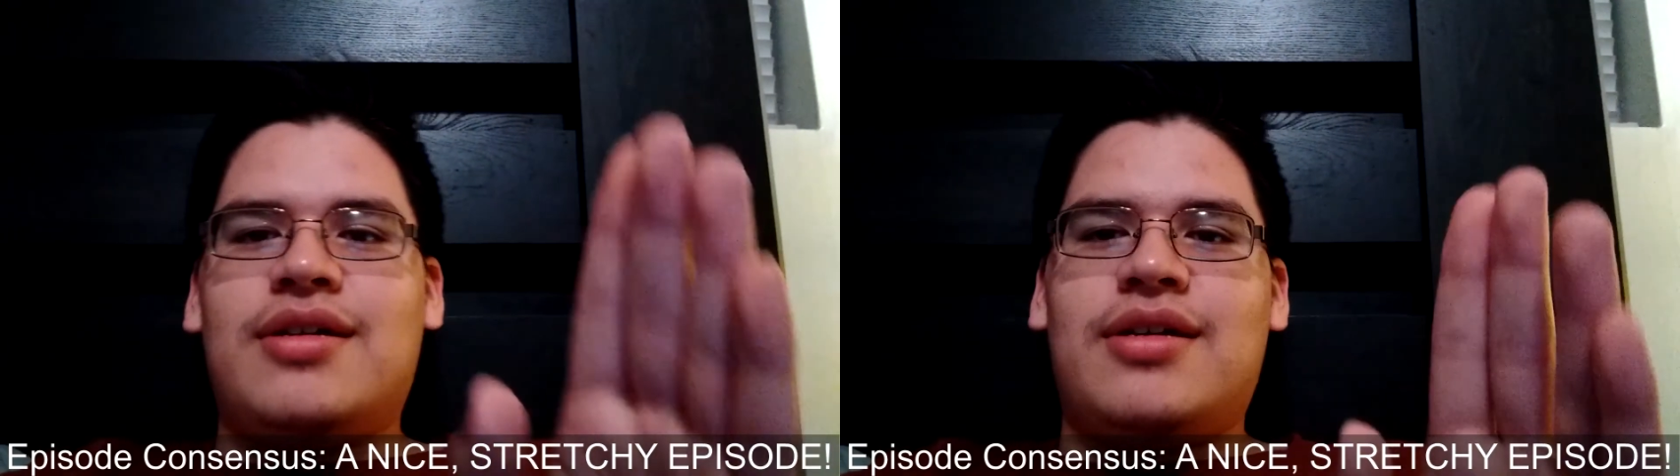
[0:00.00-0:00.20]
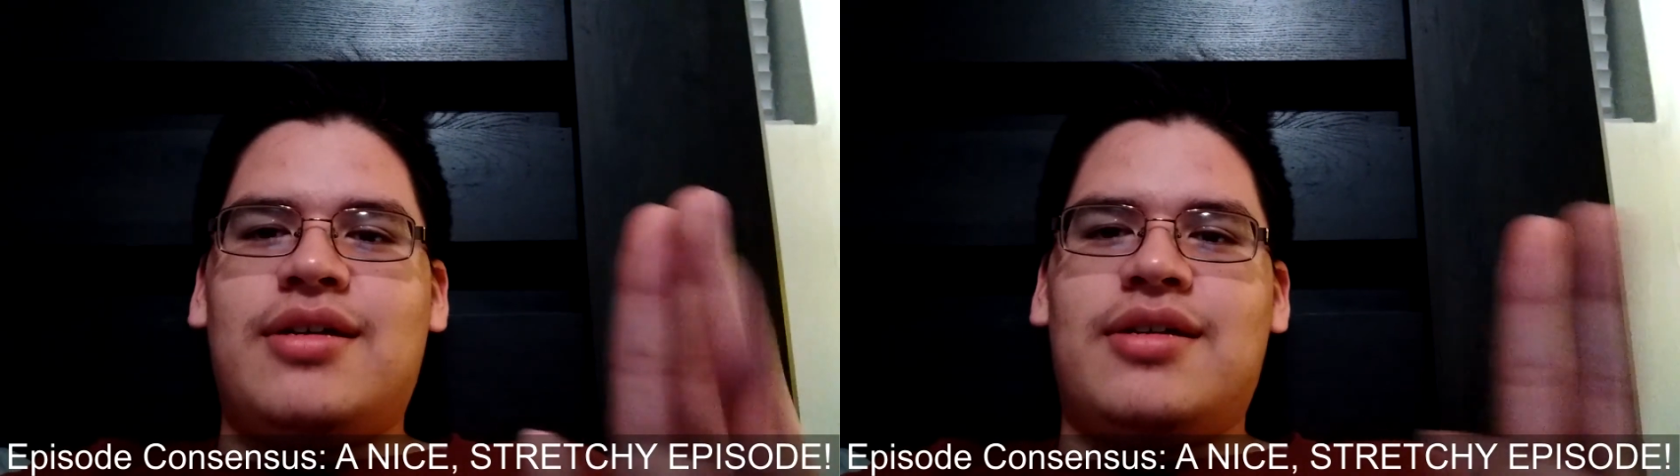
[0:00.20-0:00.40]

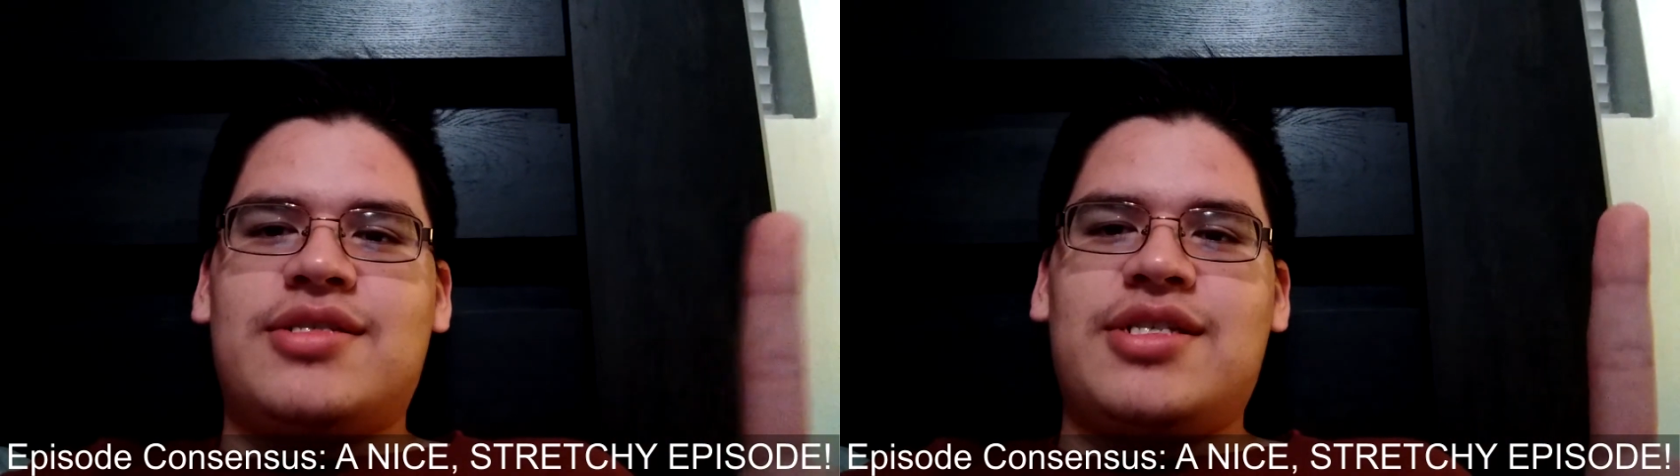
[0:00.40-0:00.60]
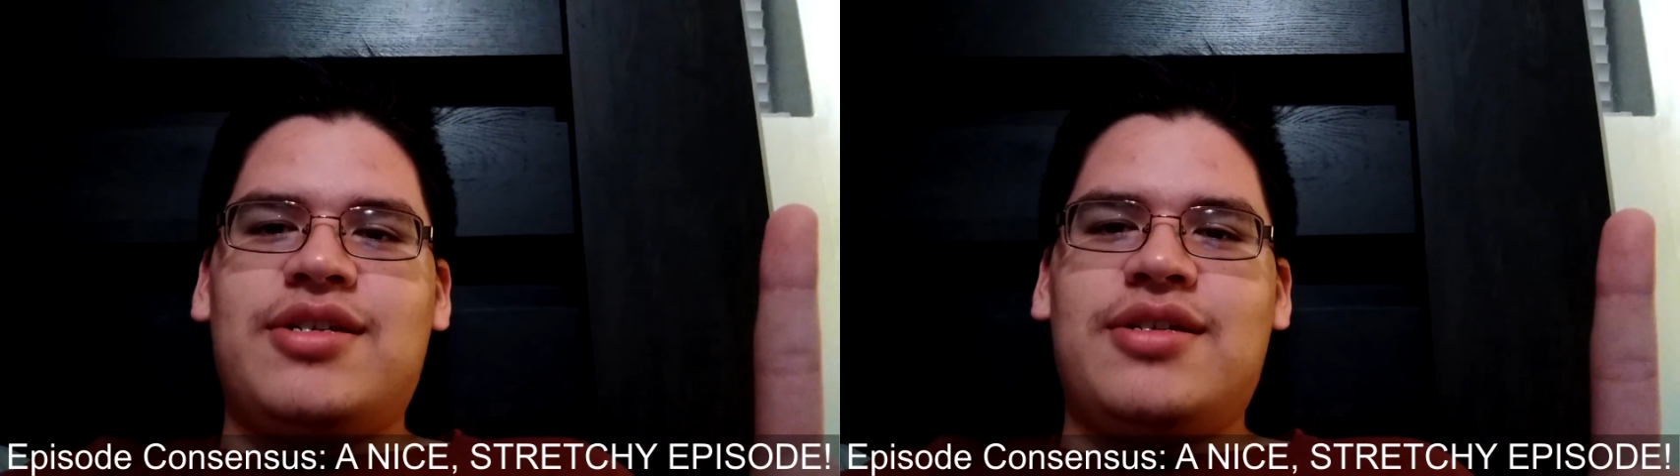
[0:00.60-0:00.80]
and I'll
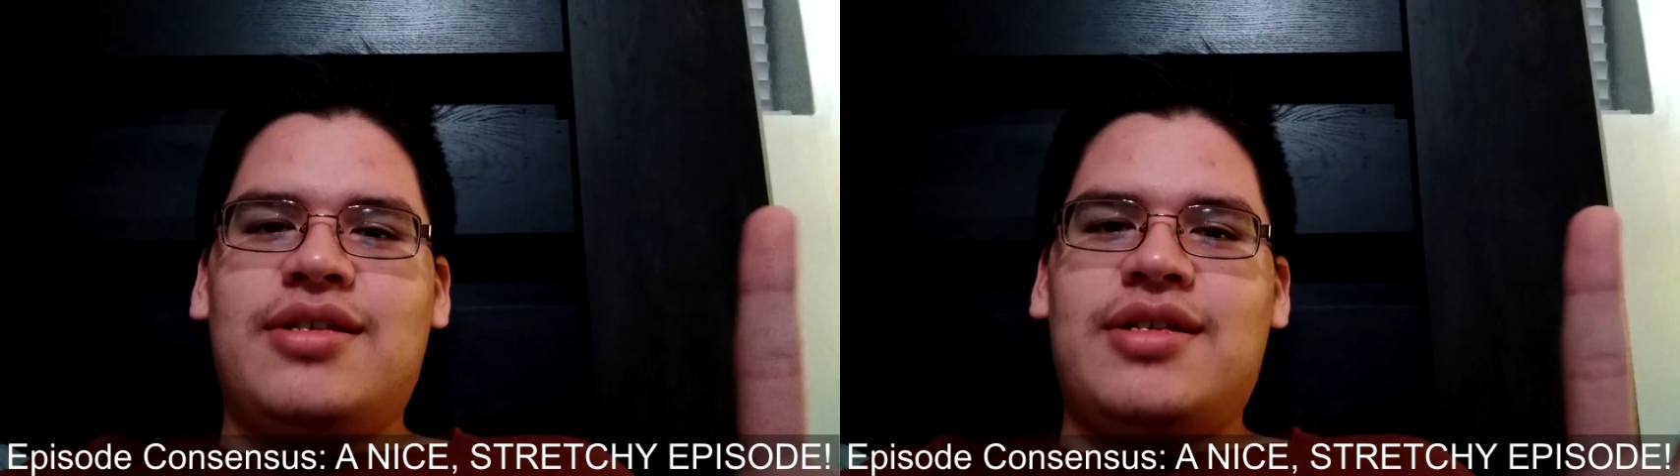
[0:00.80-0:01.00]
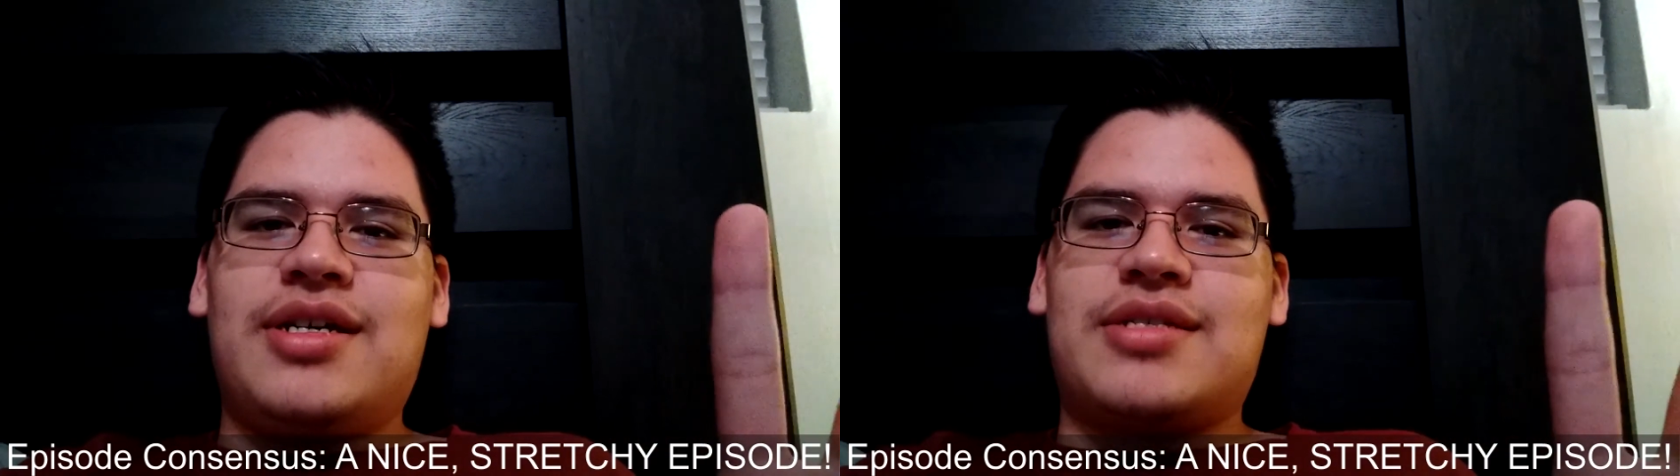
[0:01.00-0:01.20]
see you in the
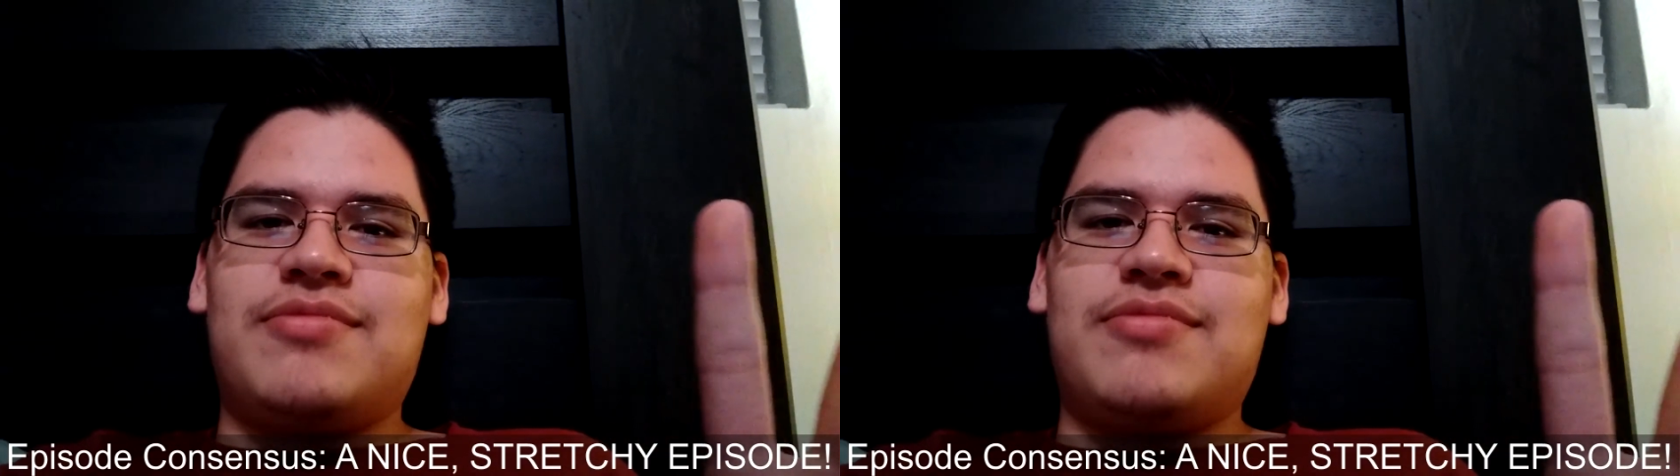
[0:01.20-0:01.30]
next